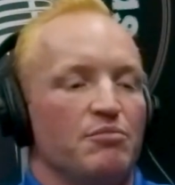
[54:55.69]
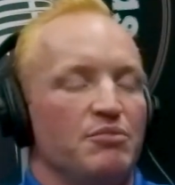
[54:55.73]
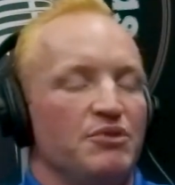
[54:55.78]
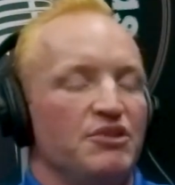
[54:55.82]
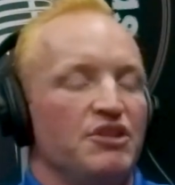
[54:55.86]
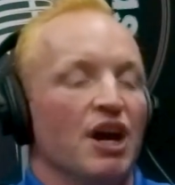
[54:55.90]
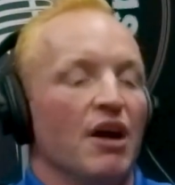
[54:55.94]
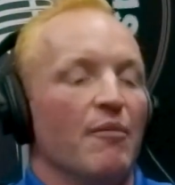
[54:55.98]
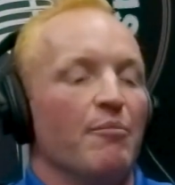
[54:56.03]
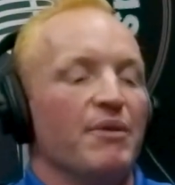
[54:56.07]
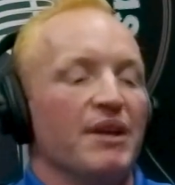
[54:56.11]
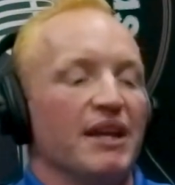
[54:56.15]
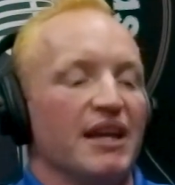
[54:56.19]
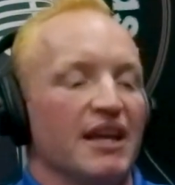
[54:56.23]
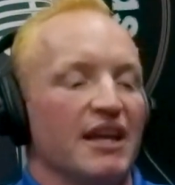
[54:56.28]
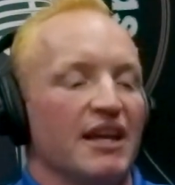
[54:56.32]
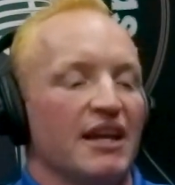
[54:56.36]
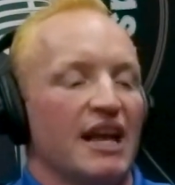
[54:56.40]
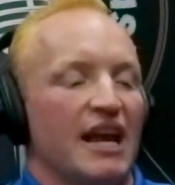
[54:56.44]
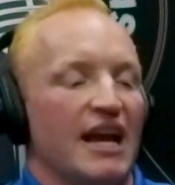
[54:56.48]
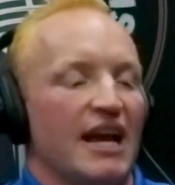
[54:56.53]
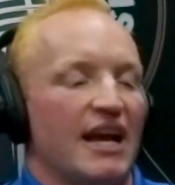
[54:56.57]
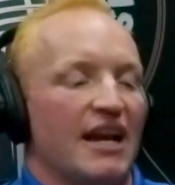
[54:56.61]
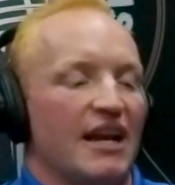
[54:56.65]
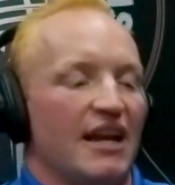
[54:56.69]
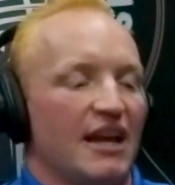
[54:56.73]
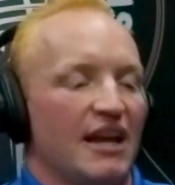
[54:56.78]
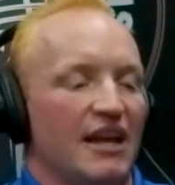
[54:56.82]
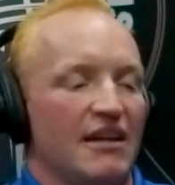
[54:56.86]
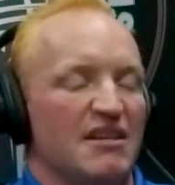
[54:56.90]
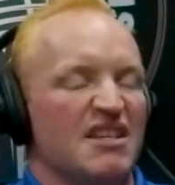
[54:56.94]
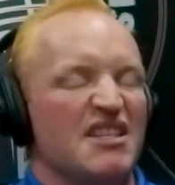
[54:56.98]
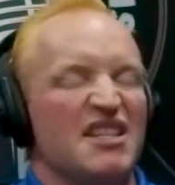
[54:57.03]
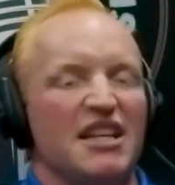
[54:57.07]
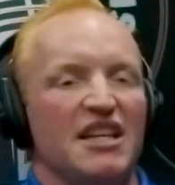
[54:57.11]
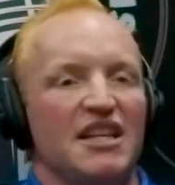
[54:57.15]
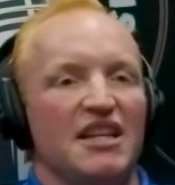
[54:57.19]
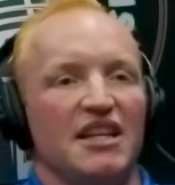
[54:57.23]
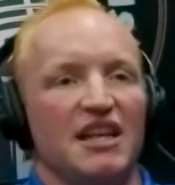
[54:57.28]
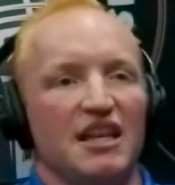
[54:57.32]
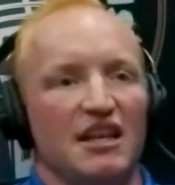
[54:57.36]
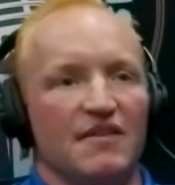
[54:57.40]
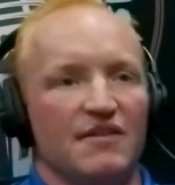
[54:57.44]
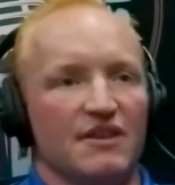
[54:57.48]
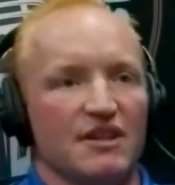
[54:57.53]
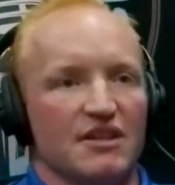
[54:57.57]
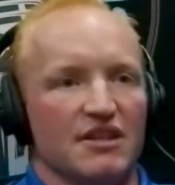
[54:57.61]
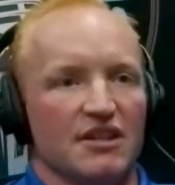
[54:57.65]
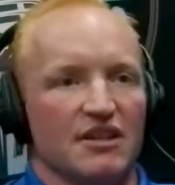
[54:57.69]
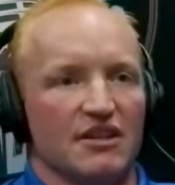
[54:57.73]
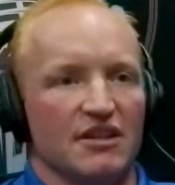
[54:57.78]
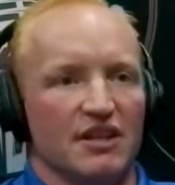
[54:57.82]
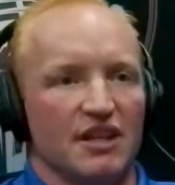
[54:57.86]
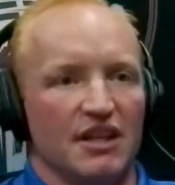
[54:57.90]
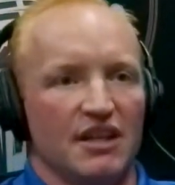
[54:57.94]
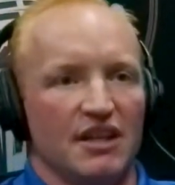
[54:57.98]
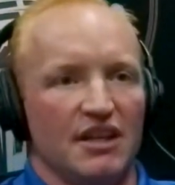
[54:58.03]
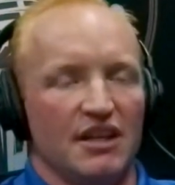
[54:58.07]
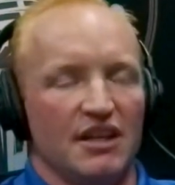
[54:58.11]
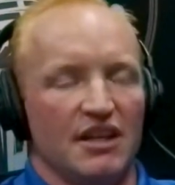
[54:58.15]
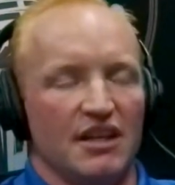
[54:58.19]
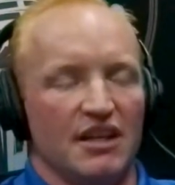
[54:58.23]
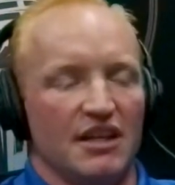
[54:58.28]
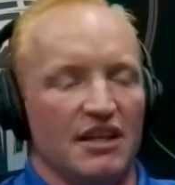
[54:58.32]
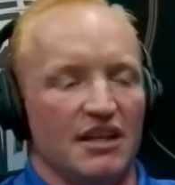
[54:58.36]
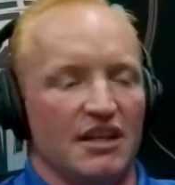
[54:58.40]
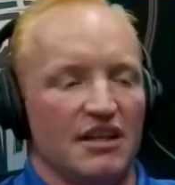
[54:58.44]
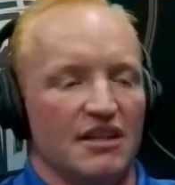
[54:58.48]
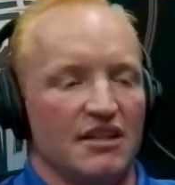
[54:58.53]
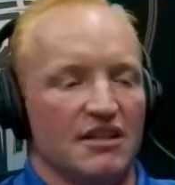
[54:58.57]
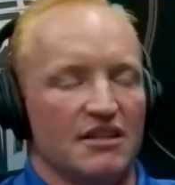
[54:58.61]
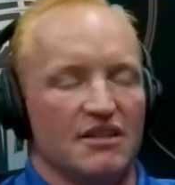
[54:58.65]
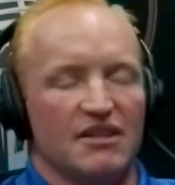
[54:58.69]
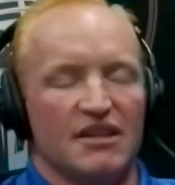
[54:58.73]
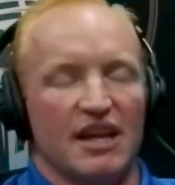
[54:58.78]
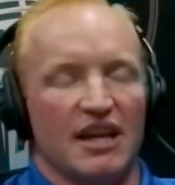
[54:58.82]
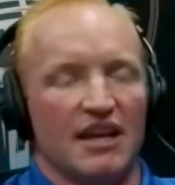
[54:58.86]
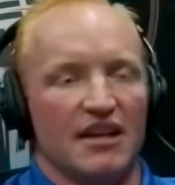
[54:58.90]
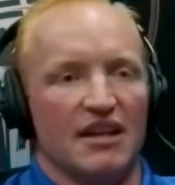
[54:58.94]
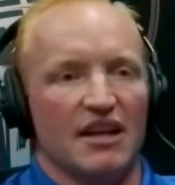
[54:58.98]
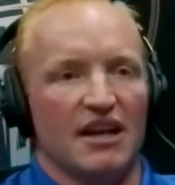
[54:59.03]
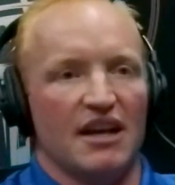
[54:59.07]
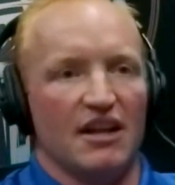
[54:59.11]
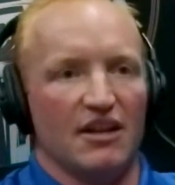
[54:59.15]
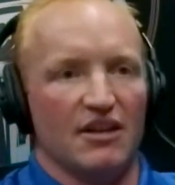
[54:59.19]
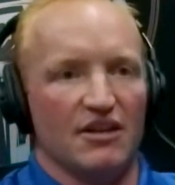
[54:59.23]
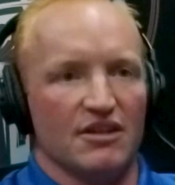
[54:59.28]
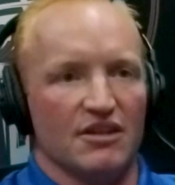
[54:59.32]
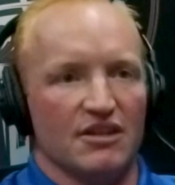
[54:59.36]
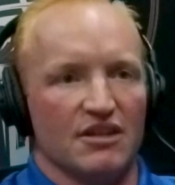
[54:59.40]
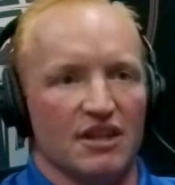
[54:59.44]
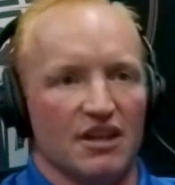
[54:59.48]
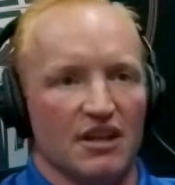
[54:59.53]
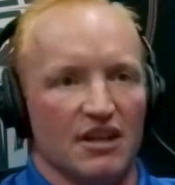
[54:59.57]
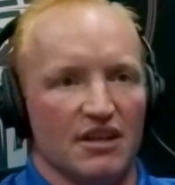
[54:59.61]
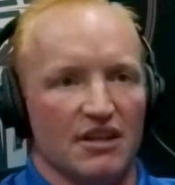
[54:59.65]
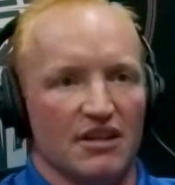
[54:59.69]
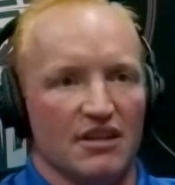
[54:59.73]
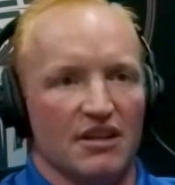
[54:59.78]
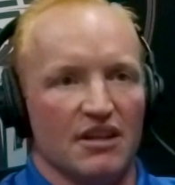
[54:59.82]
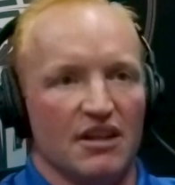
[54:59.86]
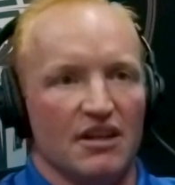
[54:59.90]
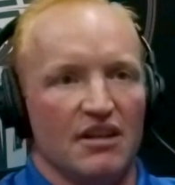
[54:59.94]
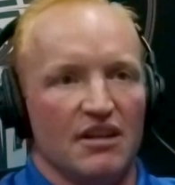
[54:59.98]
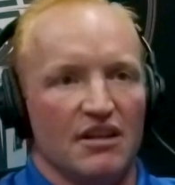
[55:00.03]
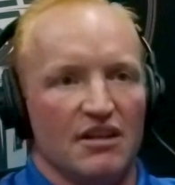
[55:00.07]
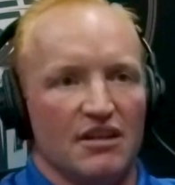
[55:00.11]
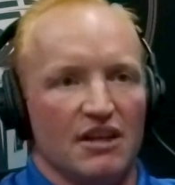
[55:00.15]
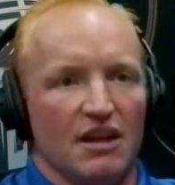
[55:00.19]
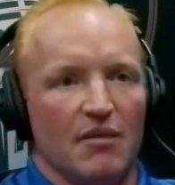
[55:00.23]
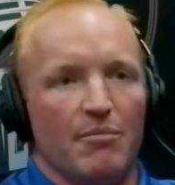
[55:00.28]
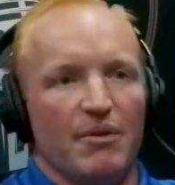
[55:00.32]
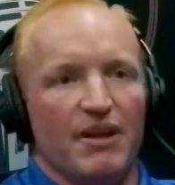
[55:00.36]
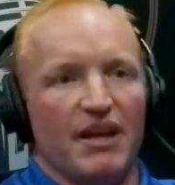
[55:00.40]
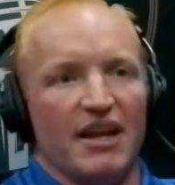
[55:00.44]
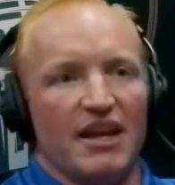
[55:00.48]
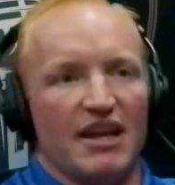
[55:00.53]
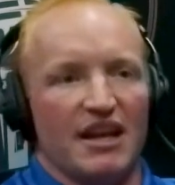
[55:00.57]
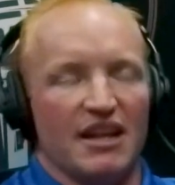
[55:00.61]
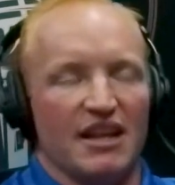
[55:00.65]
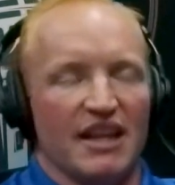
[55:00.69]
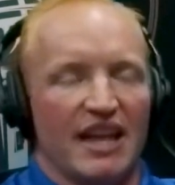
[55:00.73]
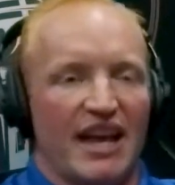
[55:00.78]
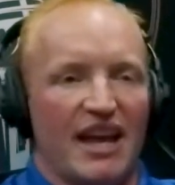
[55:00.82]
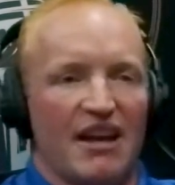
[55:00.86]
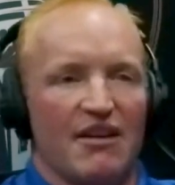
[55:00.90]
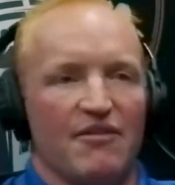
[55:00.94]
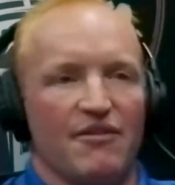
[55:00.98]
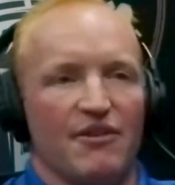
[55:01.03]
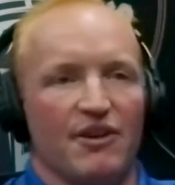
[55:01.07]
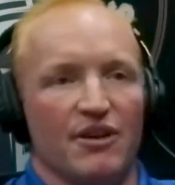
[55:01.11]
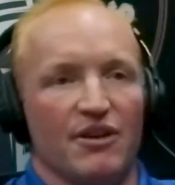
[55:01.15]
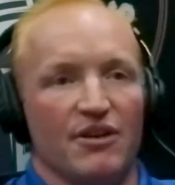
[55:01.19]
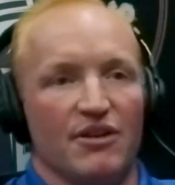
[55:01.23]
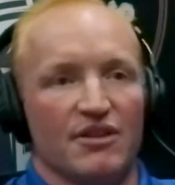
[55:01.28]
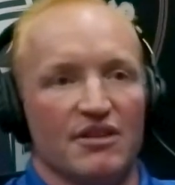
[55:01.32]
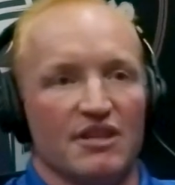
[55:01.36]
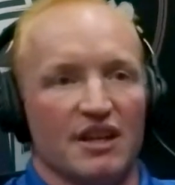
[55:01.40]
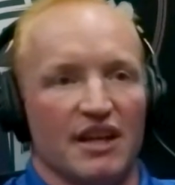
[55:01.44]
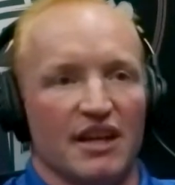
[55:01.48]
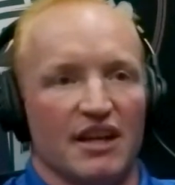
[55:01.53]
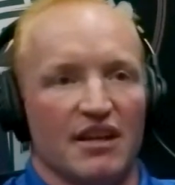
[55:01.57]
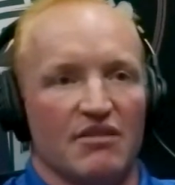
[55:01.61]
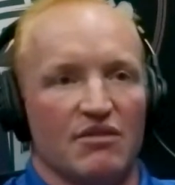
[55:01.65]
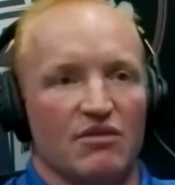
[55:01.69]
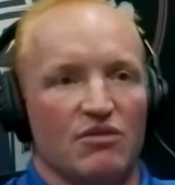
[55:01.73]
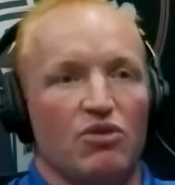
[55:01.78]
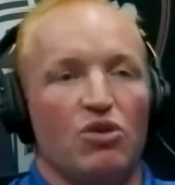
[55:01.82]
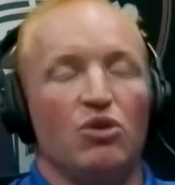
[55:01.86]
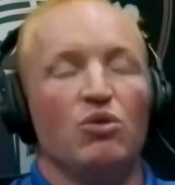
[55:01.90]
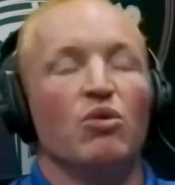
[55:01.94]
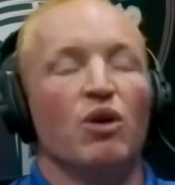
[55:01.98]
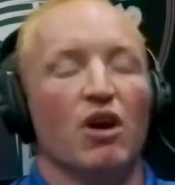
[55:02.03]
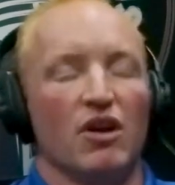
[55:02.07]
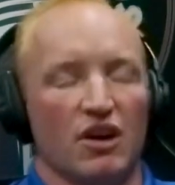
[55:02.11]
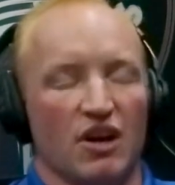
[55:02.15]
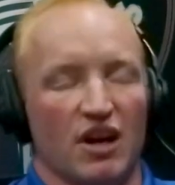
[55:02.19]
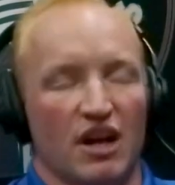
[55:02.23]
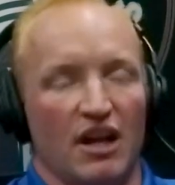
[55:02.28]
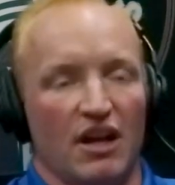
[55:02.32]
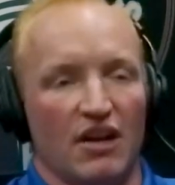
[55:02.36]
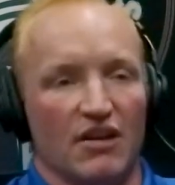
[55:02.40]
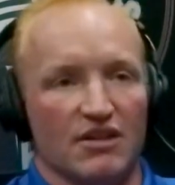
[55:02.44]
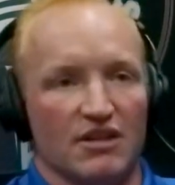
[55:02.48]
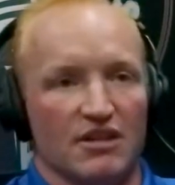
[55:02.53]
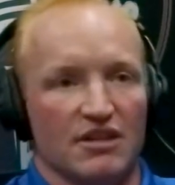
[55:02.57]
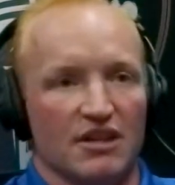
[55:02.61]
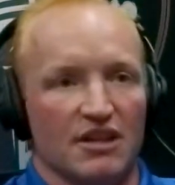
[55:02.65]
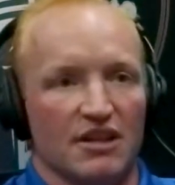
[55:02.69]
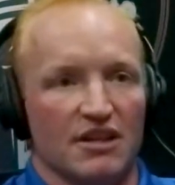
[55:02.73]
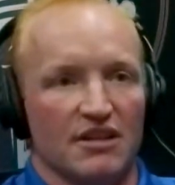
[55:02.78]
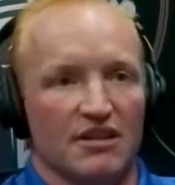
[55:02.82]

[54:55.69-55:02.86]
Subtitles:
dumping it at a CDE facility is $10 a ton. Dumping it at a landfill is like $200 a ton.